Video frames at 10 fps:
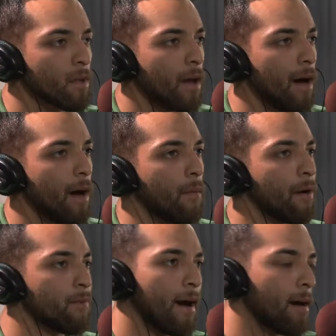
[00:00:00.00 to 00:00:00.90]

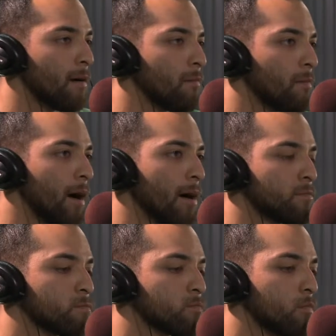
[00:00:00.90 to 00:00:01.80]
I
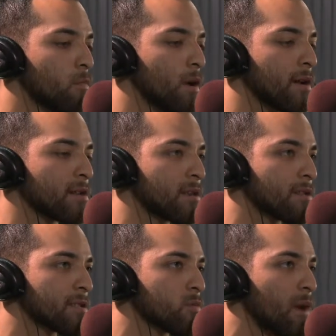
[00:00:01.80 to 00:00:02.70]
wanted to search
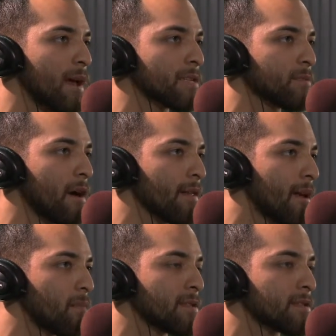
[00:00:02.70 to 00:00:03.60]
this one last spot that
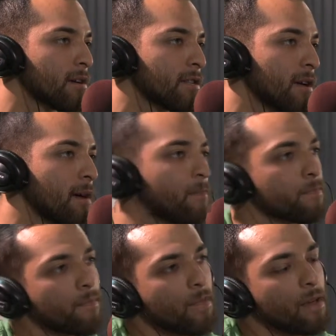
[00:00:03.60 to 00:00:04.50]
hadn't been searched yet.
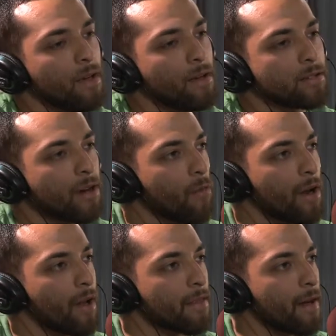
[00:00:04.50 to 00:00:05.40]
So I went
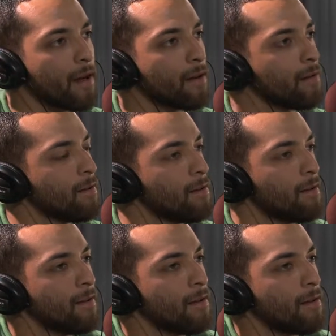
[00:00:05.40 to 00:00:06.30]
out there,
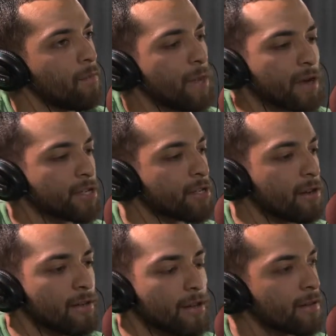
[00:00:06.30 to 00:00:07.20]
making
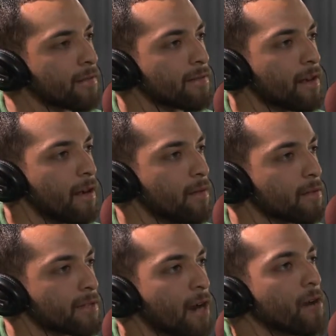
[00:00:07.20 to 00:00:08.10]
sure that
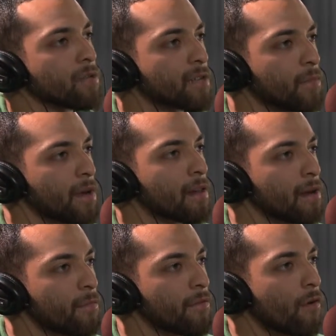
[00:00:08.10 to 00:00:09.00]
this area was going to be
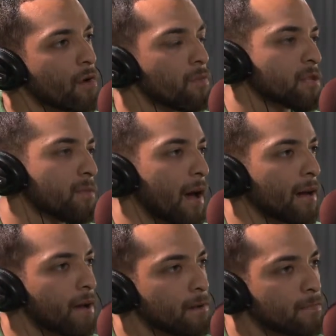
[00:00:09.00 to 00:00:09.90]
clear before we pushed back
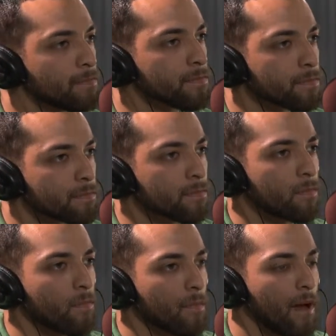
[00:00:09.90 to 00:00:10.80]
in.
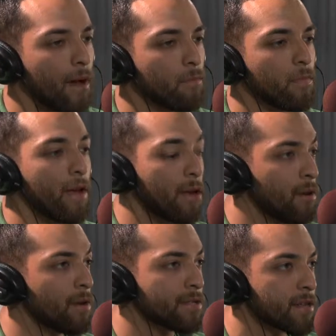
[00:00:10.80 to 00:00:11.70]
In
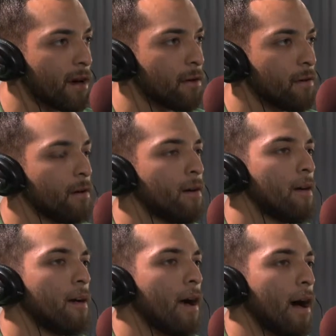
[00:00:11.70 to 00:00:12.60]
doing so,
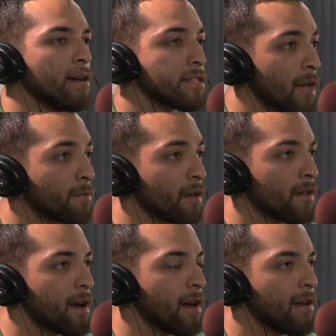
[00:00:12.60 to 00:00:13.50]
I stepped on
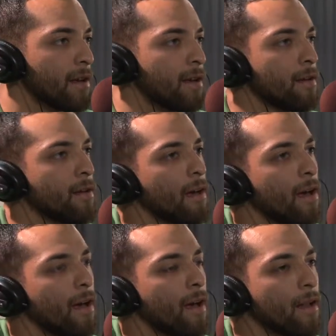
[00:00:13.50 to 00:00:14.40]
the ID
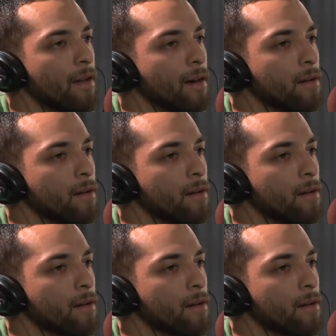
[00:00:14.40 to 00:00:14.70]
and